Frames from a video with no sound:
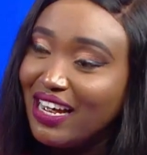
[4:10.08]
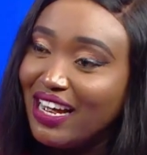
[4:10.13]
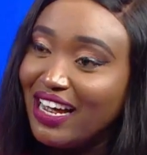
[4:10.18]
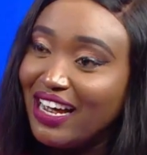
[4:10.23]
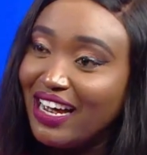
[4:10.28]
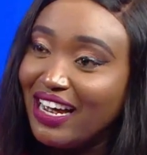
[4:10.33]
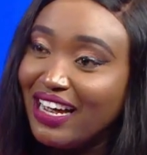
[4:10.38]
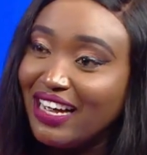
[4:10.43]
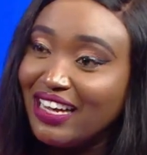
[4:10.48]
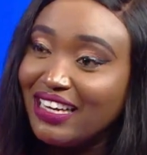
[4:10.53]

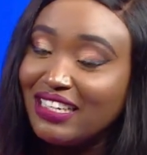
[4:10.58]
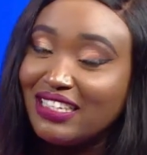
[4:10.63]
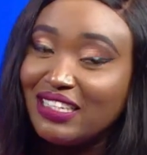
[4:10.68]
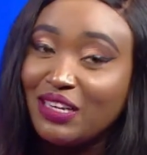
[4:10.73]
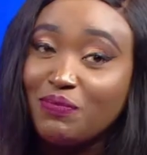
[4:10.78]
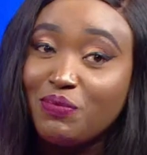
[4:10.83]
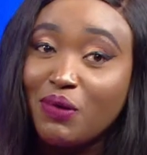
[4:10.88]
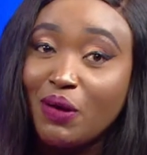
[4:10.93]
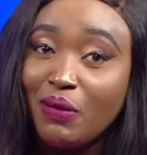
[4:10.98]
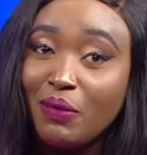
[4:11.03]

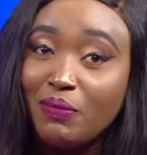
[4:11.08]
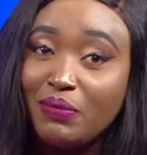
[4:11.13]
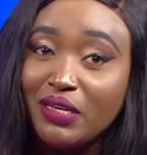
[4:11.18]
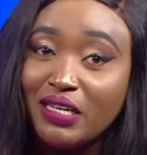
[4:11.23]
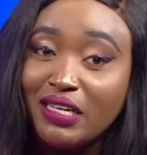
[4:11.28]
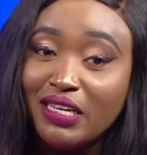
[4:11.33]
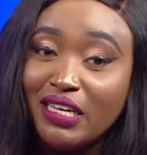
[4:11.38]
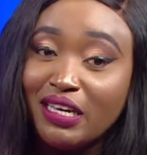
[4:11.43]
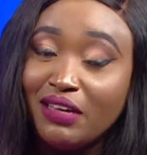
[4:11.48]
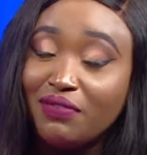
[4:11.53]
And
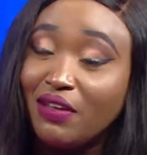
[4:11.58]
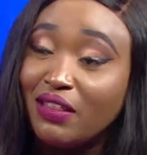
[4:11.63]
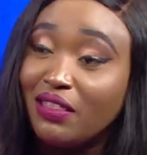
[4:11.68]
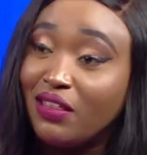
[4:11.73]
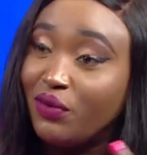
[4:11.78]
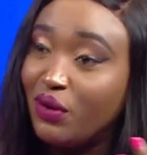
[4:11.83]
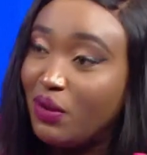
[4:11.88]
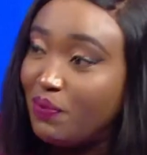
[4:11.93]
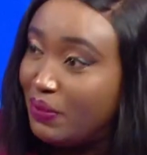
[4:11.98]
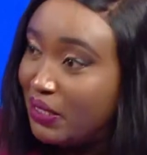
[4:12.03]
probably even
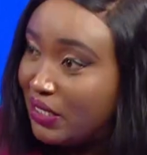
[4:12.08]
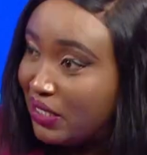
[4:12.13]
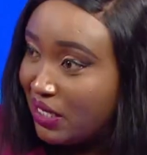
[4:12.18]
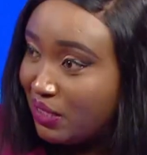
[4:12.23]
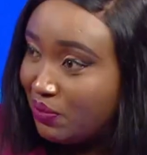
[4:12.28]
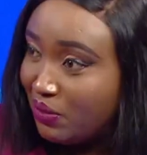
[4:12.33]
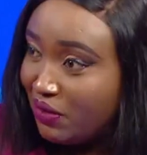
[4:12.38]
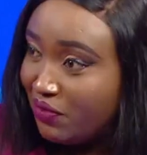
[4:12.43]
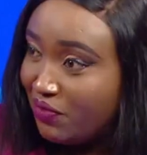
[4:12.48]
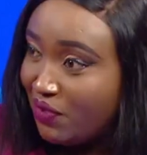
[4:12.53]
the rapist has
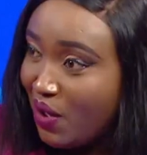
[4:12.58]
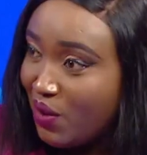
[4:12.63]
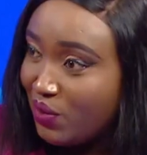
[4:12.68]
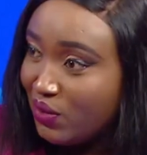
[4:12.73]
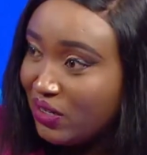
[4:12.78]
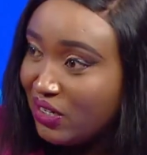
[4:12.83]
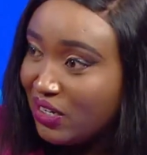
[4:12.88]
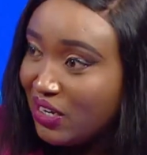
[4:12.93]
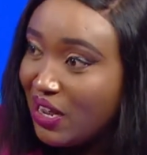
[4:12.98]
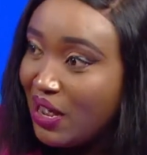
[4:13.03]
been
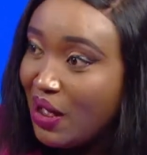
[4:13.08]
found.